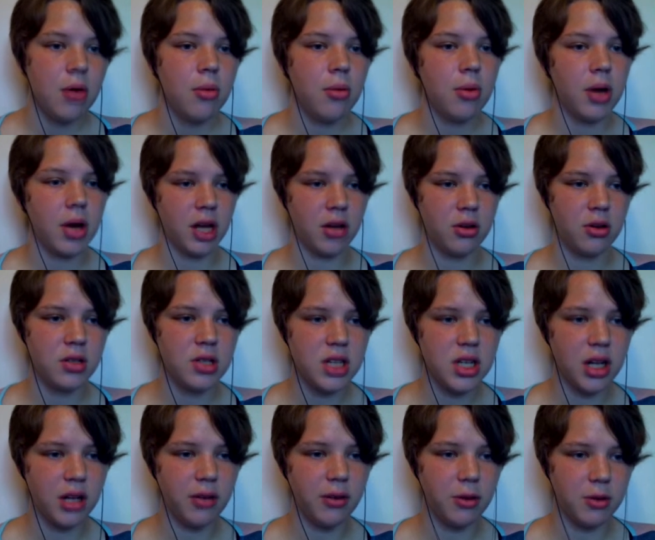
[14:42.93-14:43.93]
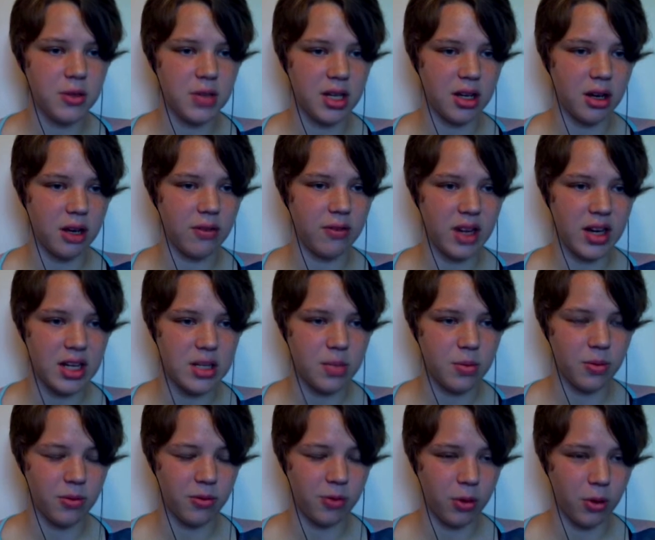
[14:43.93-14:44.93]
but I couldn't tell if it was like our fights
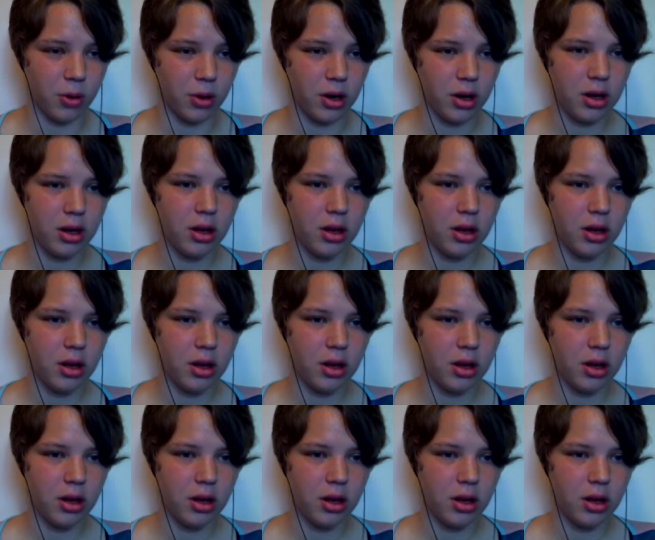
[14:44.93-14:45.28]
before.